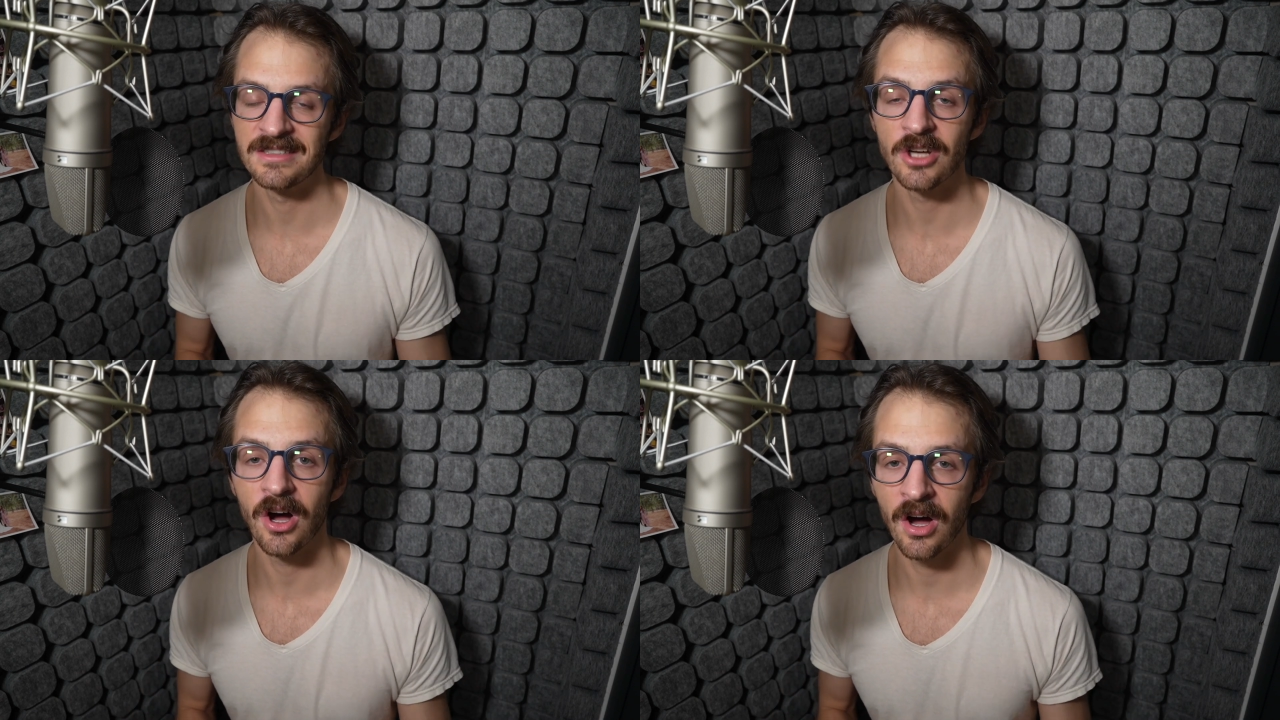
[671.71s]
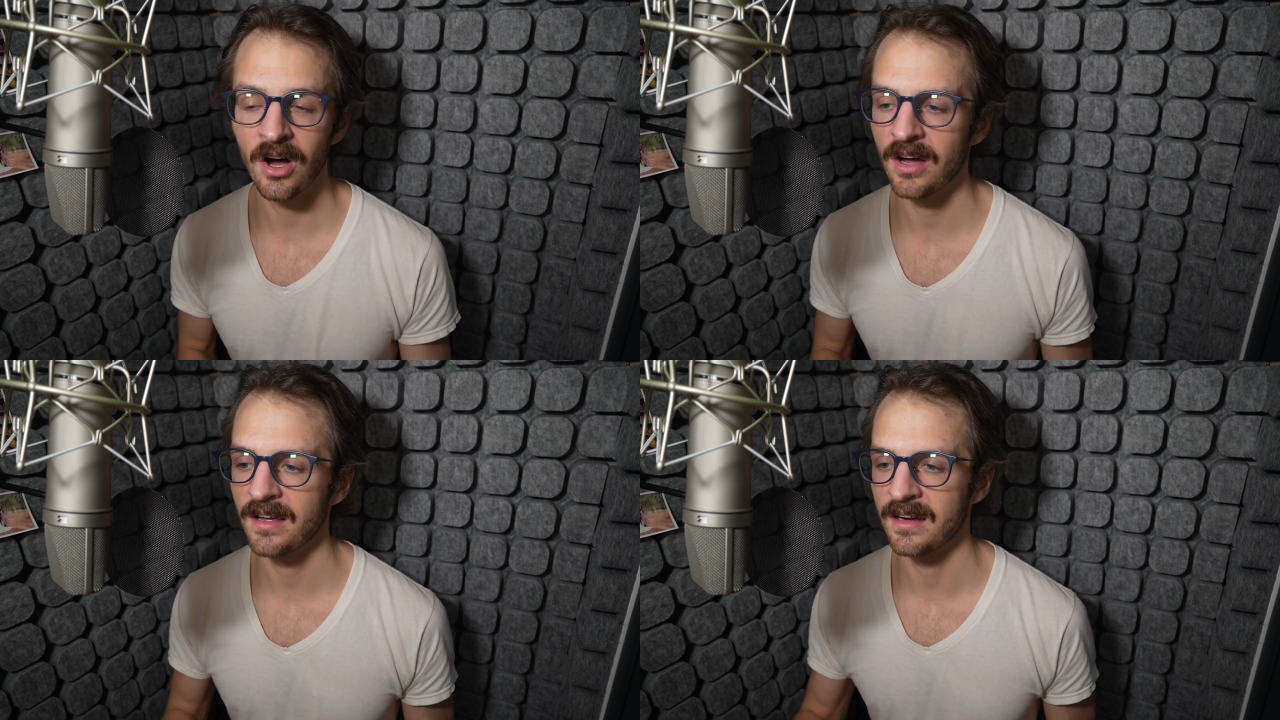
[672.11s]

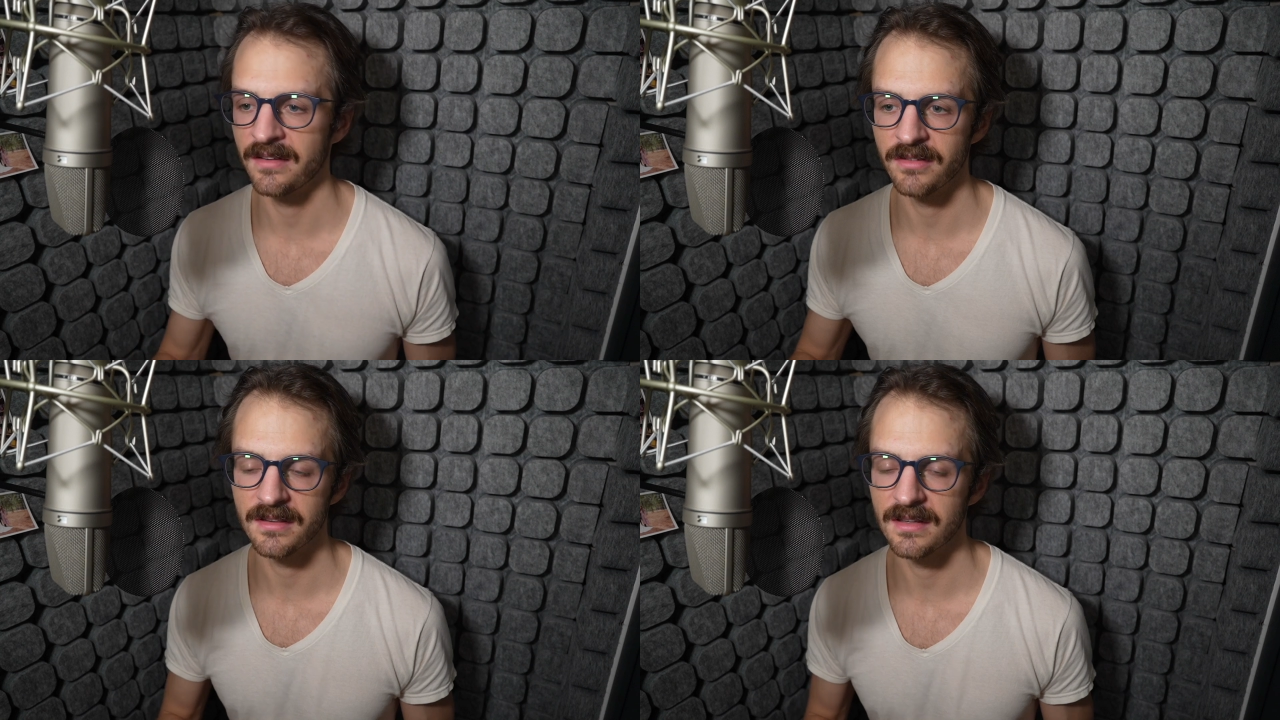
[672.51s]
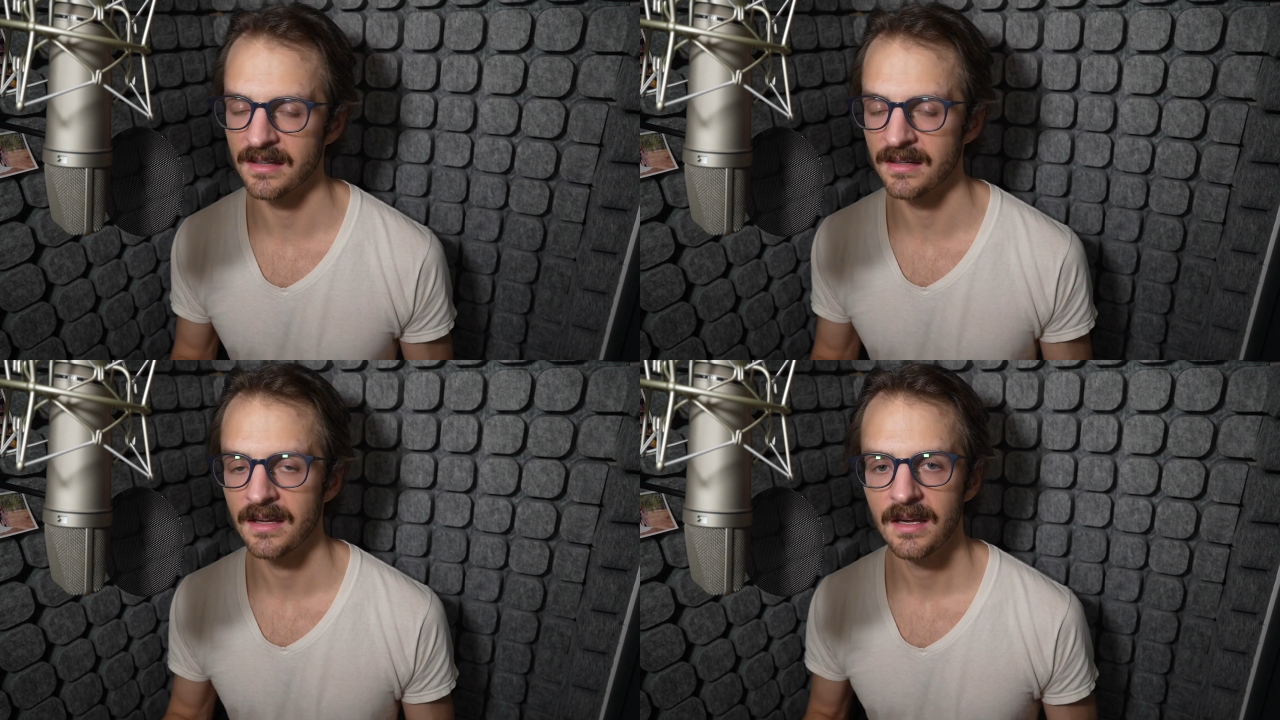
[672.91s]
DAW and
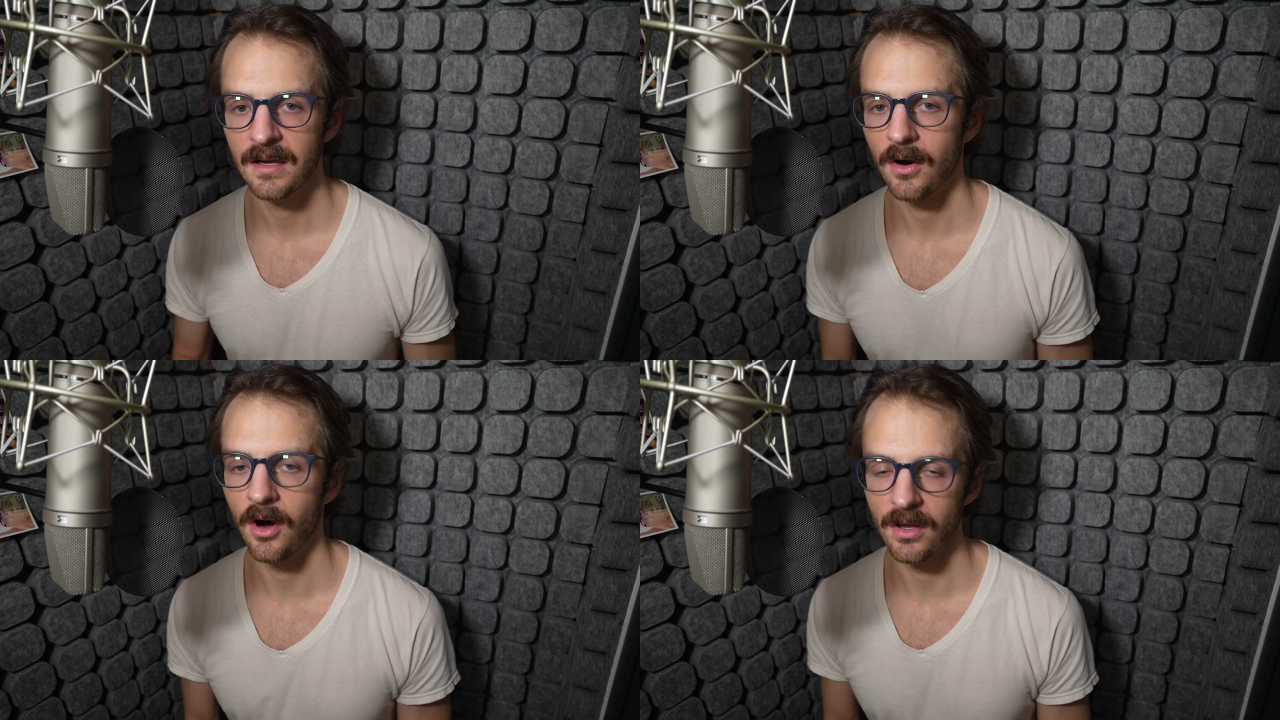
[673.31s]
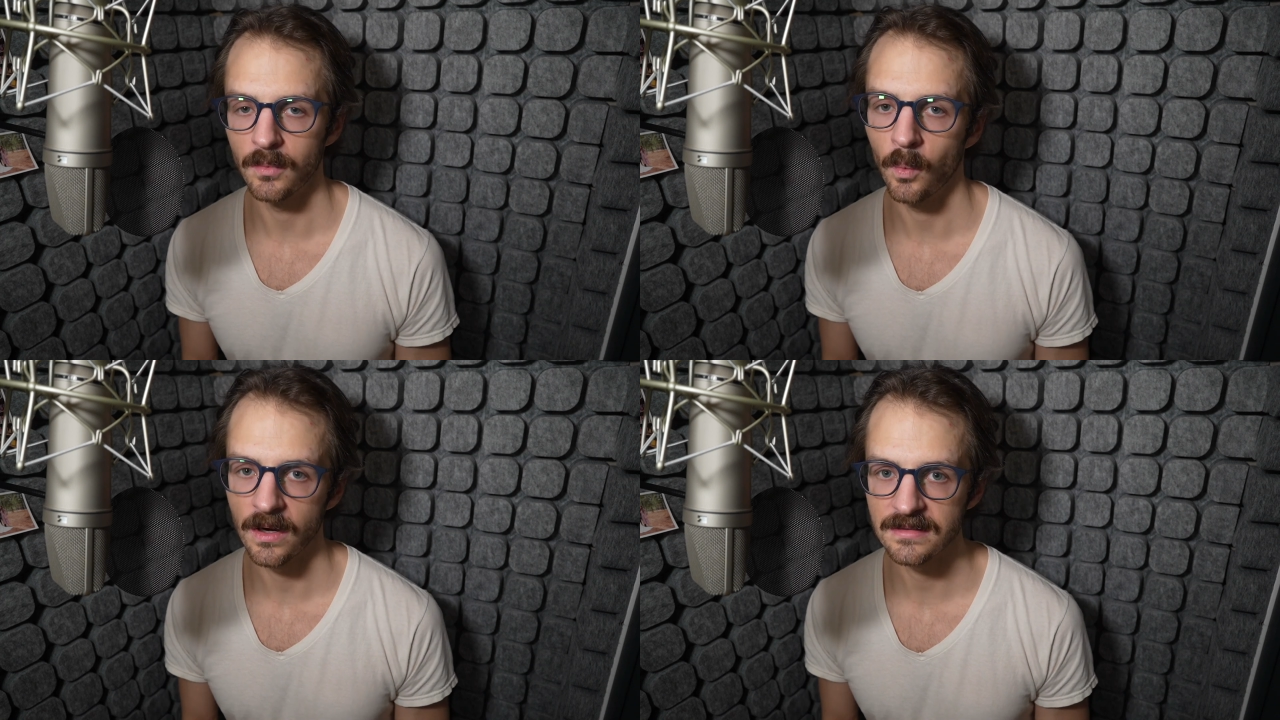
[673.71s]
everything all at
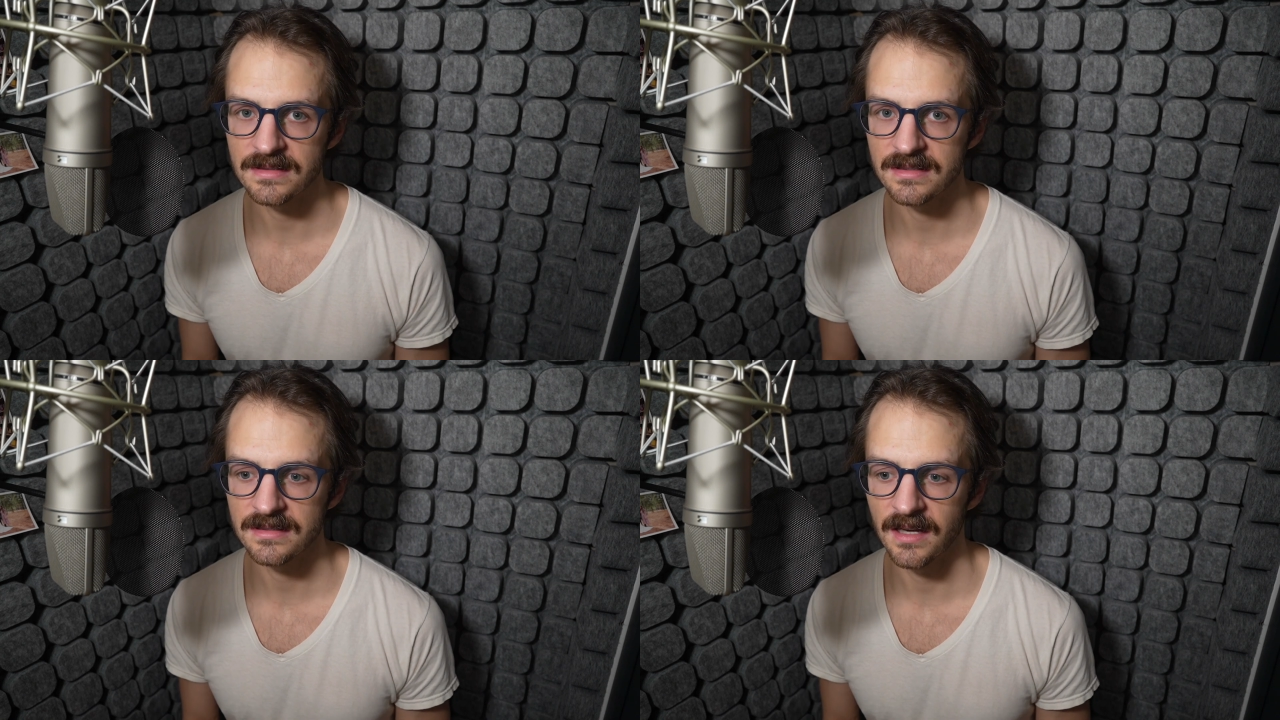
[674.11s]
once.